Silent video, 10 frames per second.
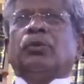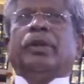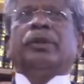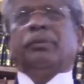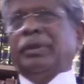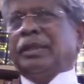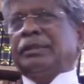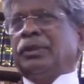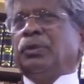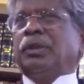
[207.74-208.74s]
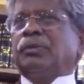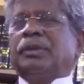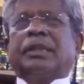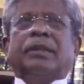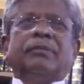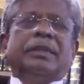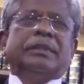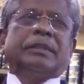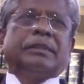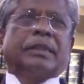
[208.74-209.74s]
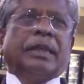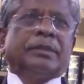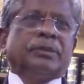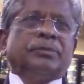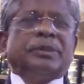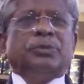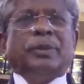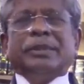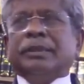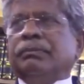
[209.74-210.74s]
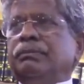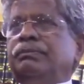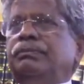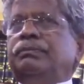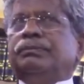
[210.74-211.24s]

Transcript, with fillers: go into because I do not want to convert this as a classroom situation.